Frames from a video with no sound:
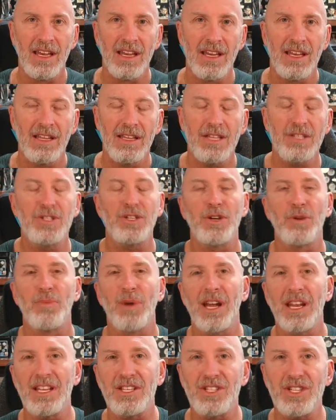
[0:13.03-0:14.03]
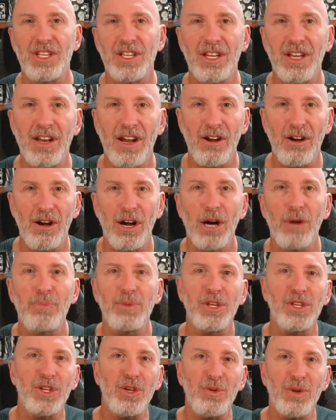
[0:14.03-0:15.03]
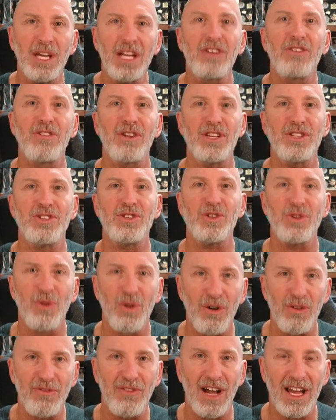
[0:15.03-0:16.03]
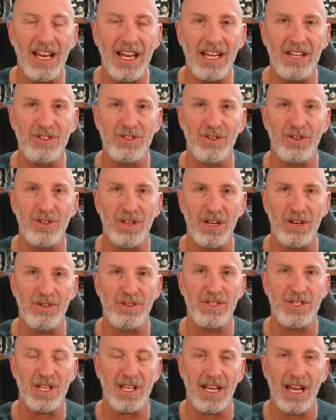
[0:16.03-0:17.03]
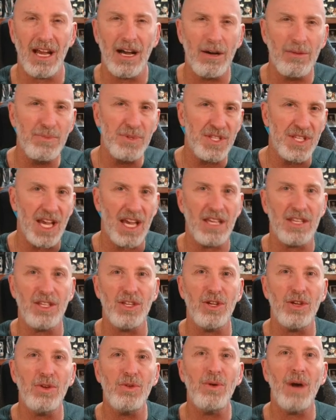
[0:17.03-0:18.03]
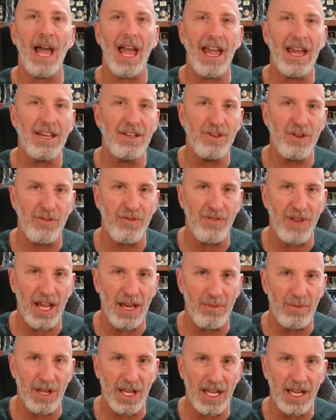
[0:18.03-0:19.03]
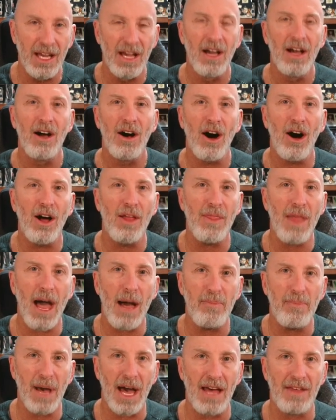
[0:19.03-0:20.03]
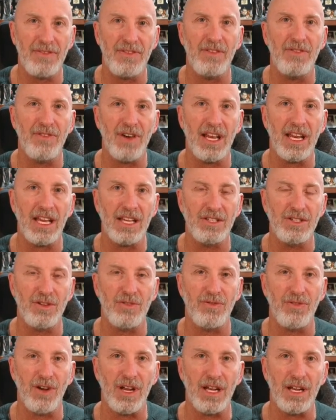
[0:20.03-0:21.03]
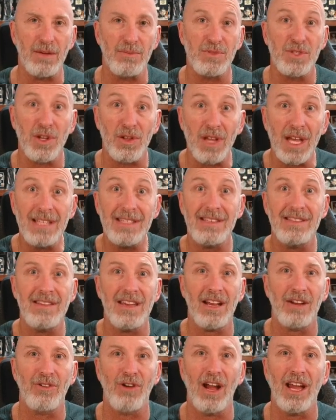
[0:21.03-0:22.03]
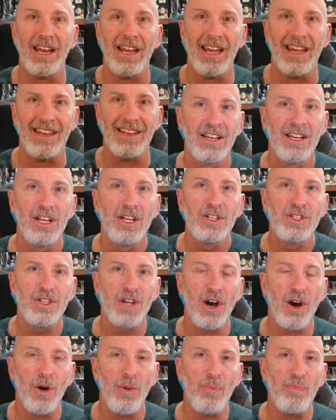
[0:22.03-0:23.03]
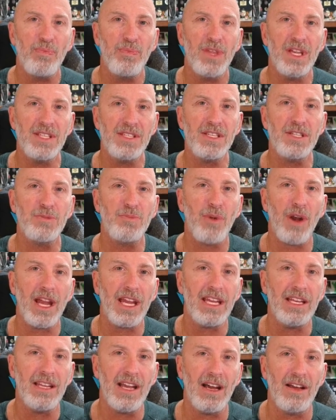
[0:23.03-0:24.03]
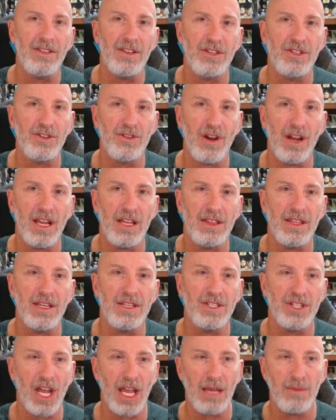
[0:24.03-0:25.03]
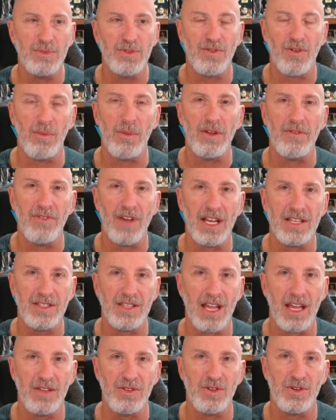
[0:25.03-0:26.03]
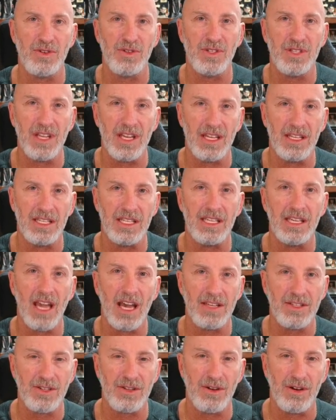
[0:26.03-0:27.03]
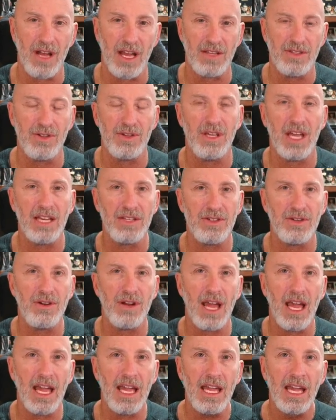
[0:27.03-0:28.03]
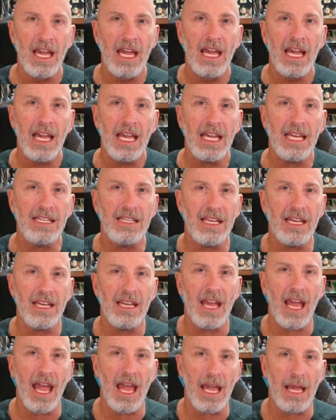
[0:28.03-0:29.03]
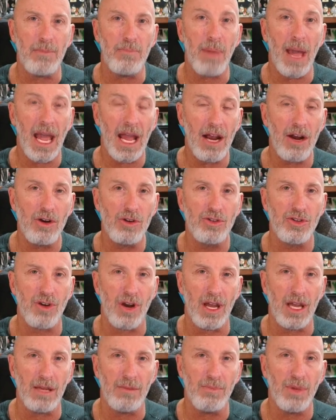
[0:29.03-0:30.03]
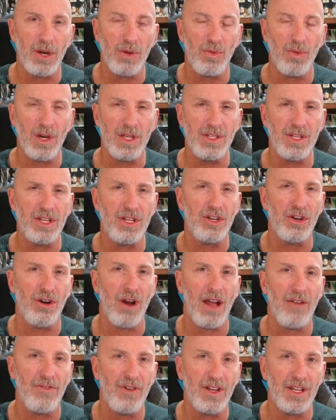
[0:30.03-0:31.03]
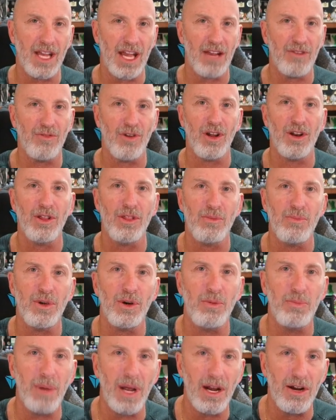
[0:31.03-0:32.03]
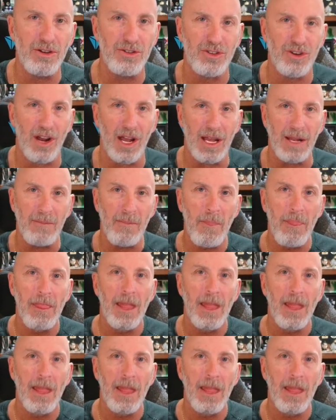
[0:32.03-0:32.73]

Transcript: This is your buddy G Dinero helping you increase your financial literacy to help set you and your family on that path to financial freedom. So let's dig right in. So this is breaking down the trade that James from InvestAnswers did yesterday. So yesterday he did a pair trade, but it wasn't your everyday run-of-the-mill pair trade.